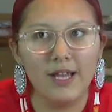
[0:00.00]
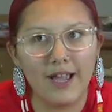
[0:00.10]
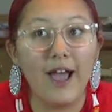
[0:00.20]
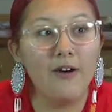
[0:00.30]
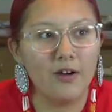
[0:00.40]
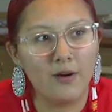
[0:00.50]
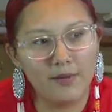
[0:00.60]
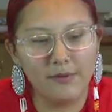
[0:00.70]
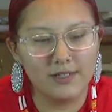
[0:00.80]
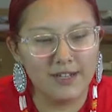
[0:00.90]
like elk up
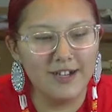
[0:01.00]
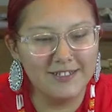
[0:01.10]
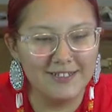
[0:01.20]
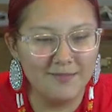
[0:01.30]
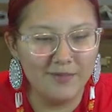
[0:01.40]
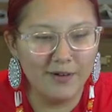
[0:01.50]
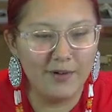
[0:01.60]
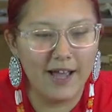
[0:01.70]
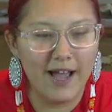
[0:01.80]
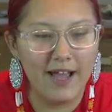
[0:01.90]
in Wisconsin, but
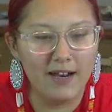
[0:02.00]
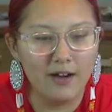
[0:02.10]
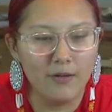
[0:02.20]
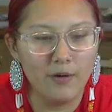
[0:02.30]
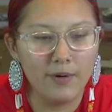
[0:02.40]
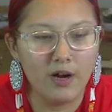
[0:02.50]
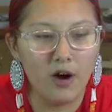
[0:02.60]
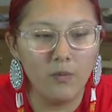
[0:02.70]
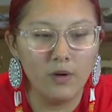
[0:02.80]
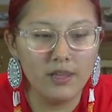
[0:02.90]
we had what we
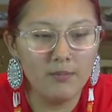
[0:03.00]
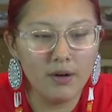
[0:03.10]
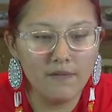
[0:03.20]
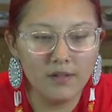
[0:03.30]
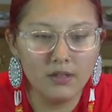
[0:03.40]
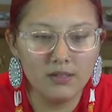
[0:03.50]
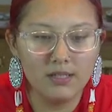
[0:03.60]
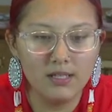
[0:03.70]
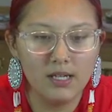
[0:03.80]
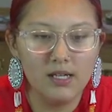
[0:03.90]
call woodland
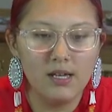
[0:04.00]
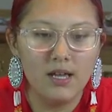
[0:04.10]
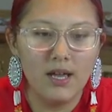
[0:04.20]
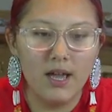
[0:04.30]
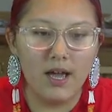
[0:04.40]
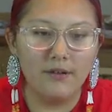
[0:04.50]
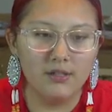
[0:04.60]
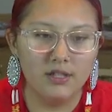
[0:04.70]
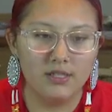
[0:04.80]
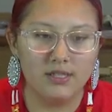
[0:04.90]
buffaloes, and it
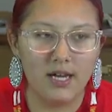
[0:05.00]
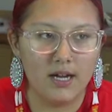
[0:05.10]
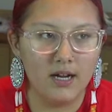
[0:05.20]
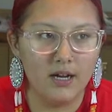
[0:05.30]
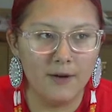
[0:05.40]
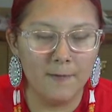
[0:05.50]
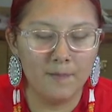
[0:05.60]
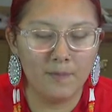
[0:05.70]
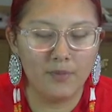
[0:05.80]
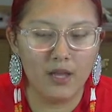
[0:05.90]
was just like a
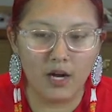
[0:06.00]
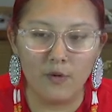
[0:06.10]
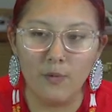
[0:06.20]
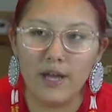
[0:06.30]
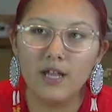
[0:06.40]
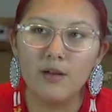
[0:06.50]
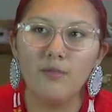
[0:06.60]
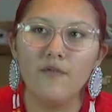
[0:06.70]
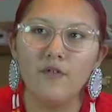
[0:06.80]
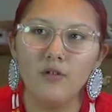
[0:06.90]
regular
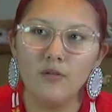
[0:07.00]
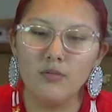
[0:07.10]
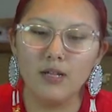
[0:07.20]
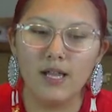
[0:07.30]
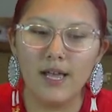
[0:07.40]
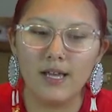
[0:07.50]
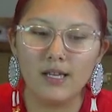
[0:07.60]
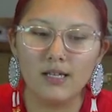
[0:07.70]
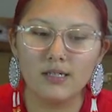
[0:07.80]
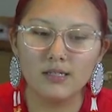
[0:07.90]
buffalo, but like
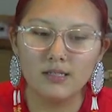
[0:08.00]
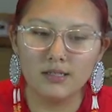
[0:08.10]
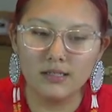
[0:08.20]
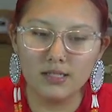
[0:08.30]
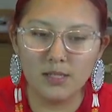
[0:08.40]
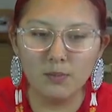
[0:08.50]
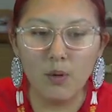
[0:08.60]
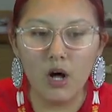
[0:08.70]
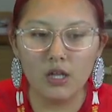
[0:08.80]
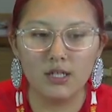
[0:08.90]

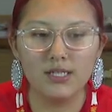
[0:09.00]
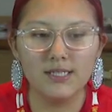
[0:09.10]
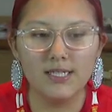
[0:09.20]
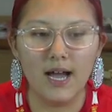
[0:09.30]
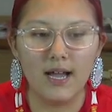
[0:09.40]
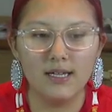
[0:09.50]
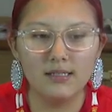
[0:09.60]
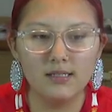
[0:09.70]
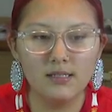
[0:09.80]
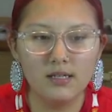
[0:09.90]
smaller in
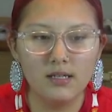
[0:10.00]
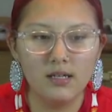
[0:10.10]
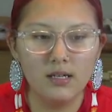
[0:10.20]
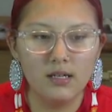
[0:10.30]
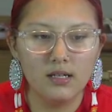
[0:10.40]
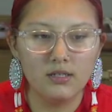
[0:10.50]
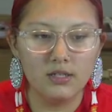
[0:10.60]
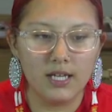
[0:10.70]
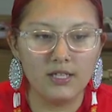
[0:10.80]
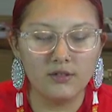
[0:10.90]
size.
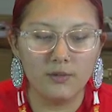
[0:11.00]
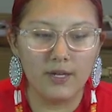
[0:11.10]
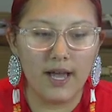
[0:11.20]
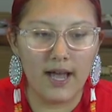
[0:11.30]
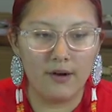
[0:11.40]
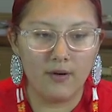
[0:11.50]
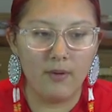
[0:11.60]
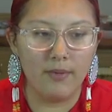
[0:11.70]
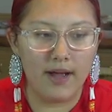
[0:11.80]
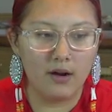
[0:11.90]
So that's what we had
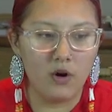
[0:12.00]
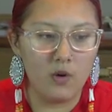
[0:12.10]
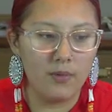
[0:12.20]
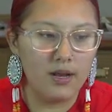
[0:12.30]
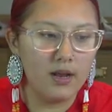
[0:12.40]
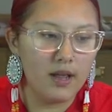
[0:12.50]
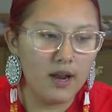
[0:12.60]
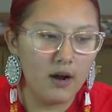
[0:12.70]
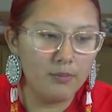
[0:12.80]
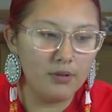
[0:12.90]
around back home.
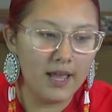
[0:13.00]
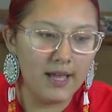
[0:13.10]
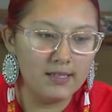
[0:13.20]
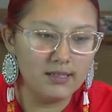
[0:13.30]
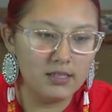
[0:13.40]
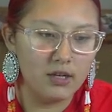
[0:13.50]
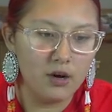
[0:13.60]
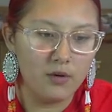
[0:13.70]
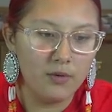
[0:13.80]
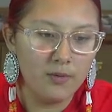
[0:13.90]
And our plants, you
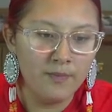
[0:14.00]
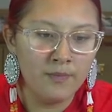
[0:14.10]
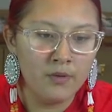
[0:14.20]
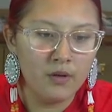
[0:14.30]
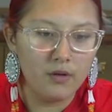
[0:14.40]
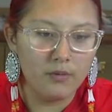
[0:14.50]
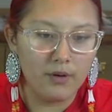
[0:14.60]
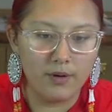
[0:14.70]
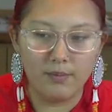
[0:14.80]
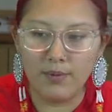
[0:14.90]
know, we would